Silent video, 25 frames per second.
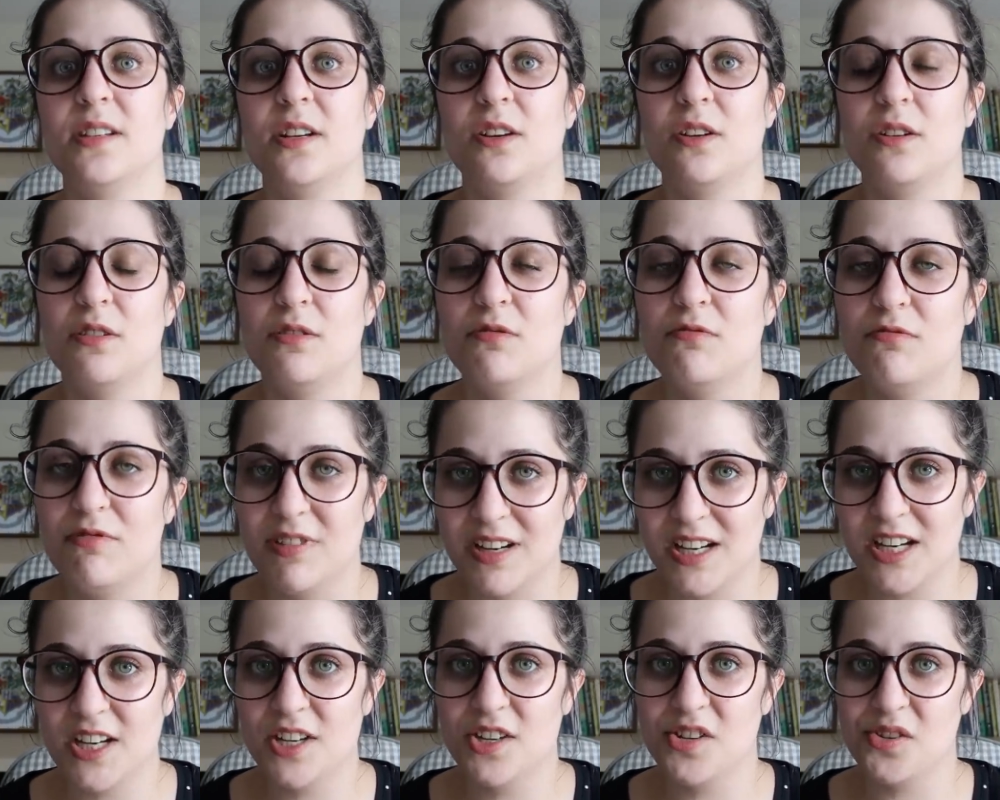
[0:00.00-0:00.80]
you couldn't
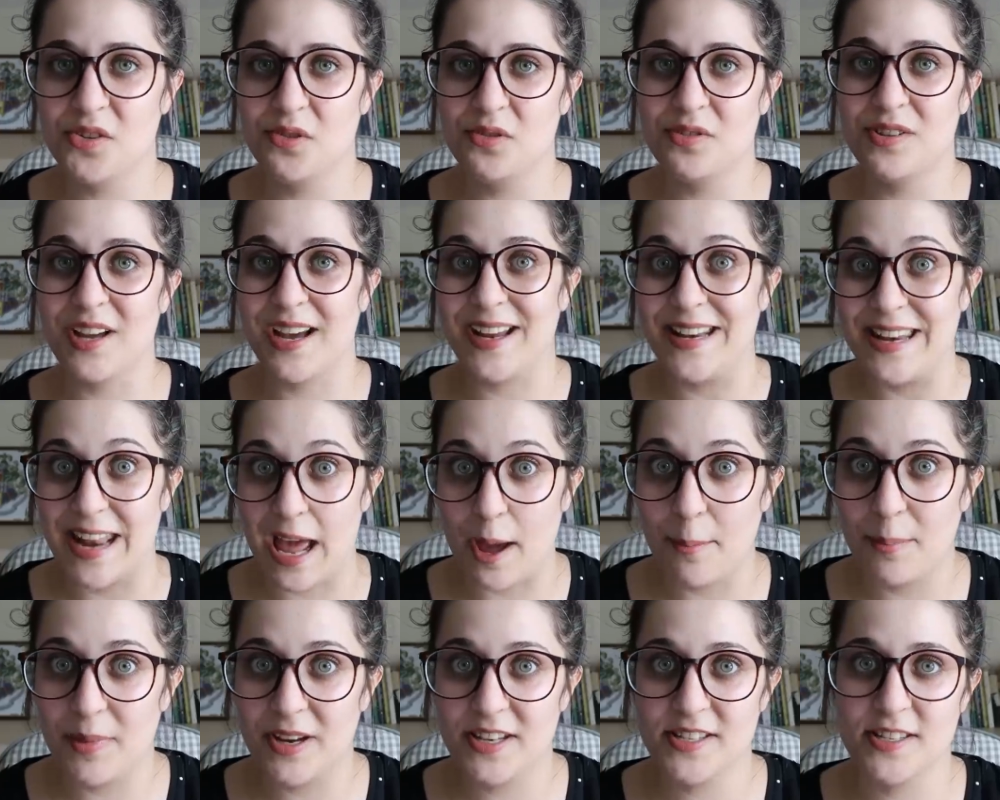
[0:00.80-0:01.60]
really do
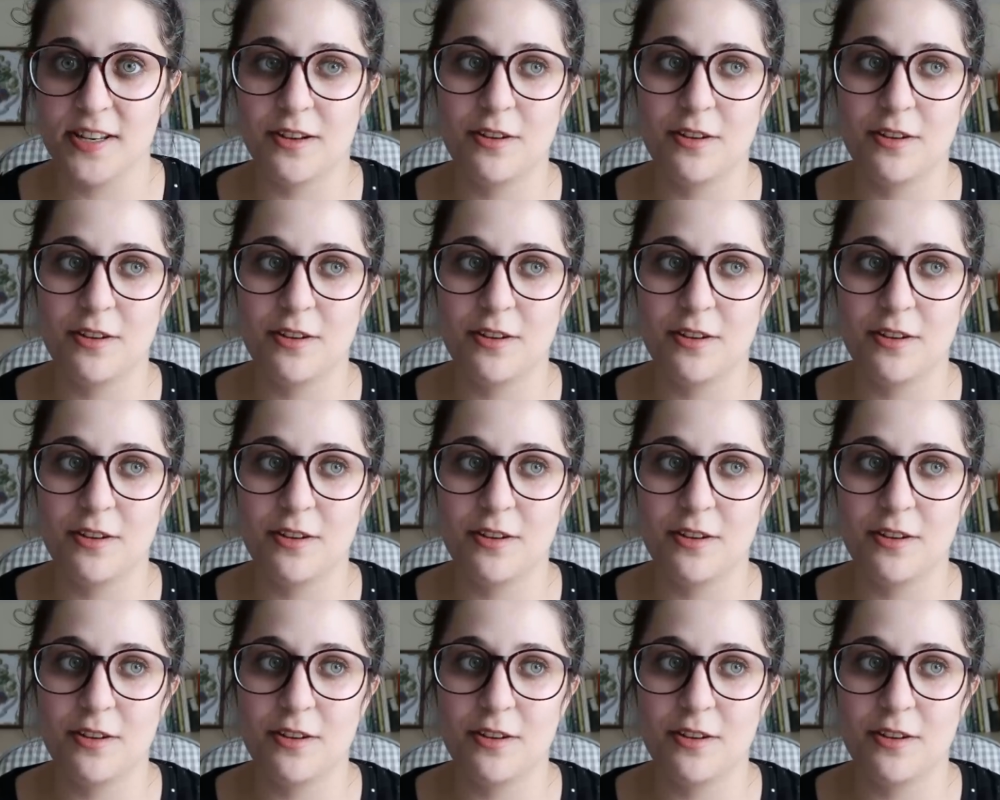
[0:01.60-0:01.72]
dynamics,